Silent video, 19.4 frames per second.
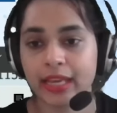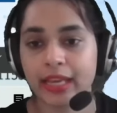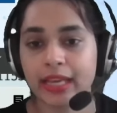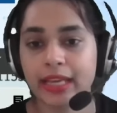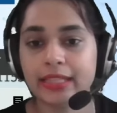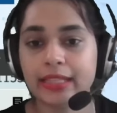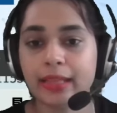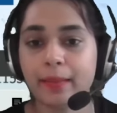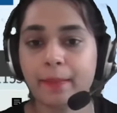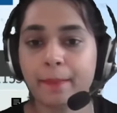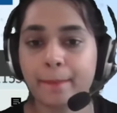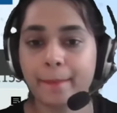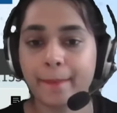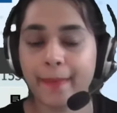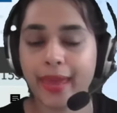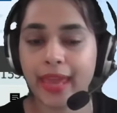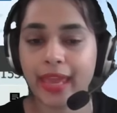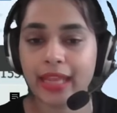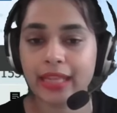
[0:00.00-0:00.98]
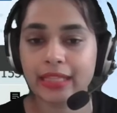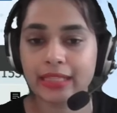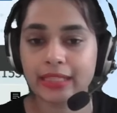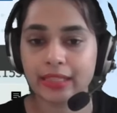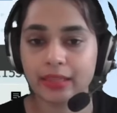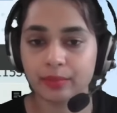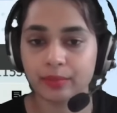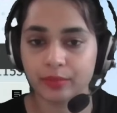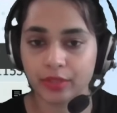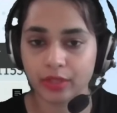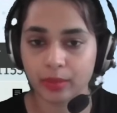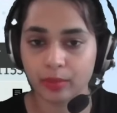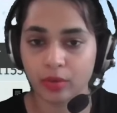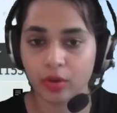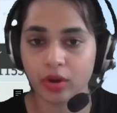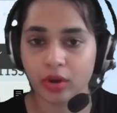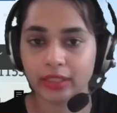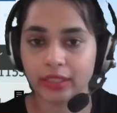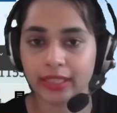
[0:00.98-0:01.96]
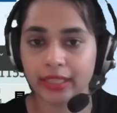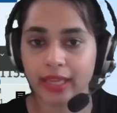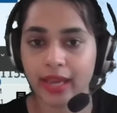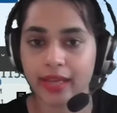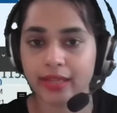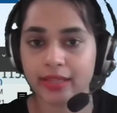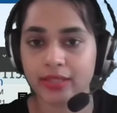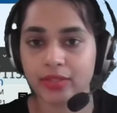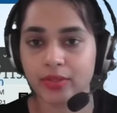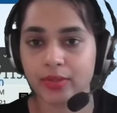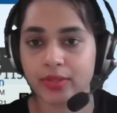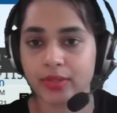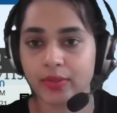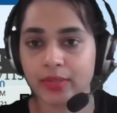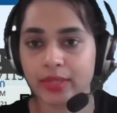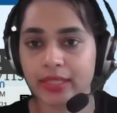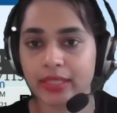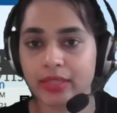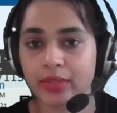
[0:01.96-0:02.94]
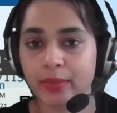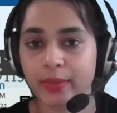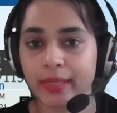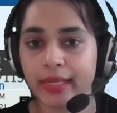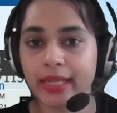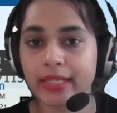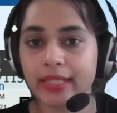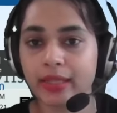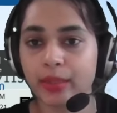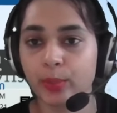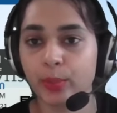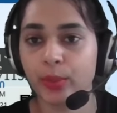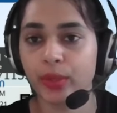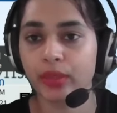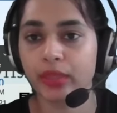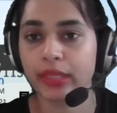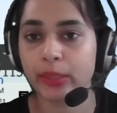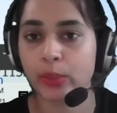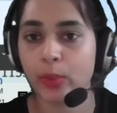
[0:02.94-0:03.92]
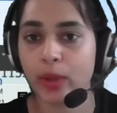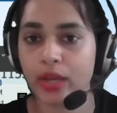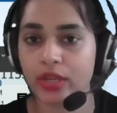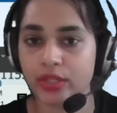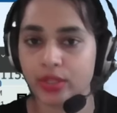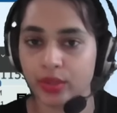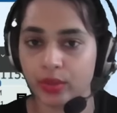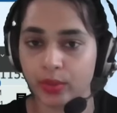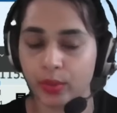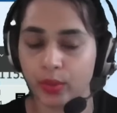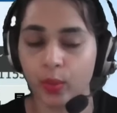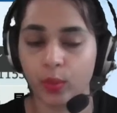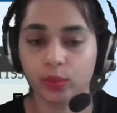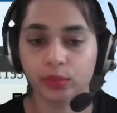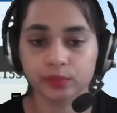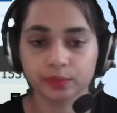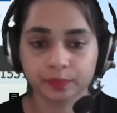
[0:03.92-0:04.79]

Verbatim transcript: as a main symptom or the characteristics related with the kwashiorkor.